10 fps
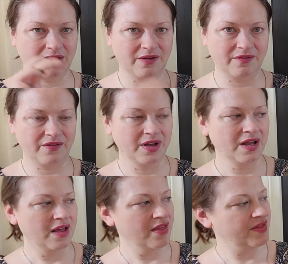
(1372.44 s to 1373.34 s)
of
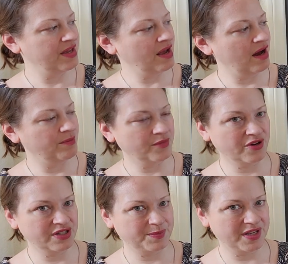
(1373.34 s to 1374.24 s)
the
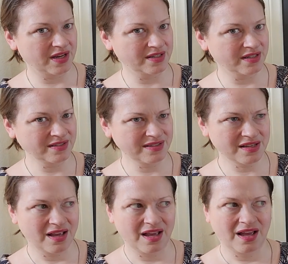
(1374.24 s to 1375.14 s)
crispy onions.
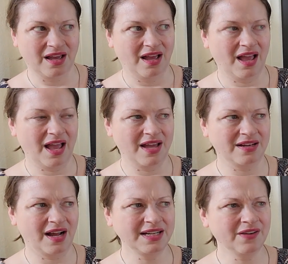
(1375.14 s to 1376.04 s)
And
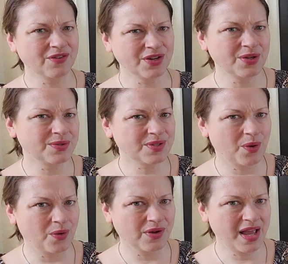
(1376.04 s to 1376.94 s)
I never use the
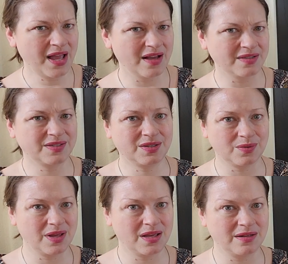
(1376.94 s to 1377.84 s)
whole can. So
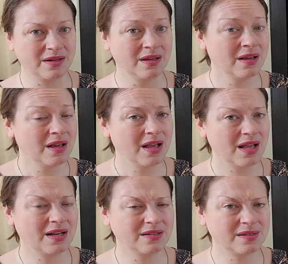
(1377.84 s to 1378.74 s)
then
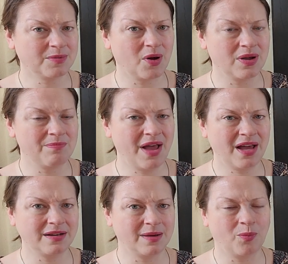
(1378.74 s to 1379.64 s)
it ends up going
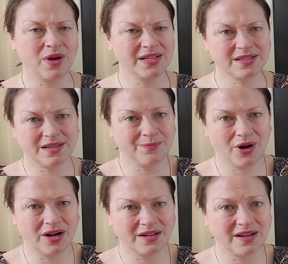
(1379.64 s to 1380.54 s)
bad and I'm wasting
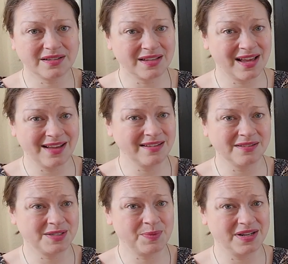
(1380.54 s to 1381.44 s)
product
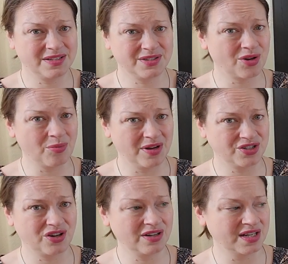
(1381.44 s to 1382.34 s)
and spending so
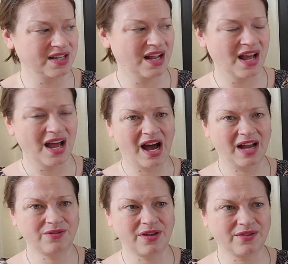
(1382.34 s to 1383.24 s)
much on it.
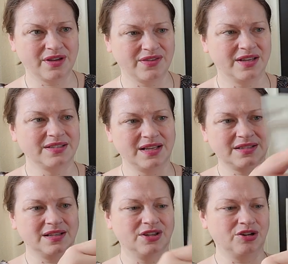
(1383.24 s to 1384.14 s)
I'd rather get this.
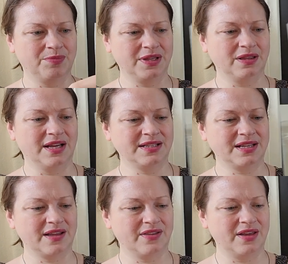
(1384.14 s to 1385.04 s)
It's a little bit less,
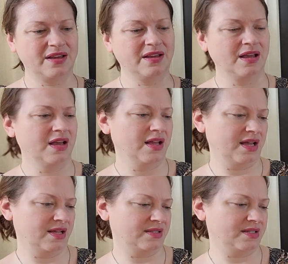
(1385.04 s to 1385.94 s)
I think.
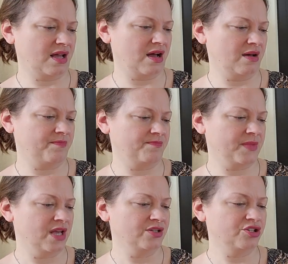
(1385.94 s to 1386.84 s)
It's
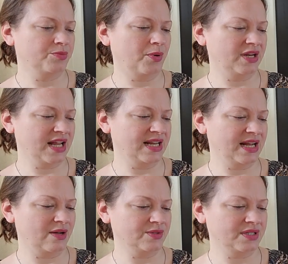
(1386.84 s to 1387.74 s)
2.8
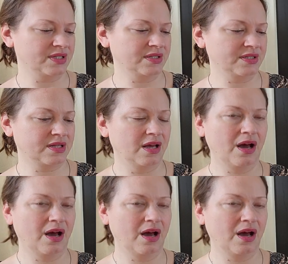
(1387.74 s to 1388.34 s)
ounces.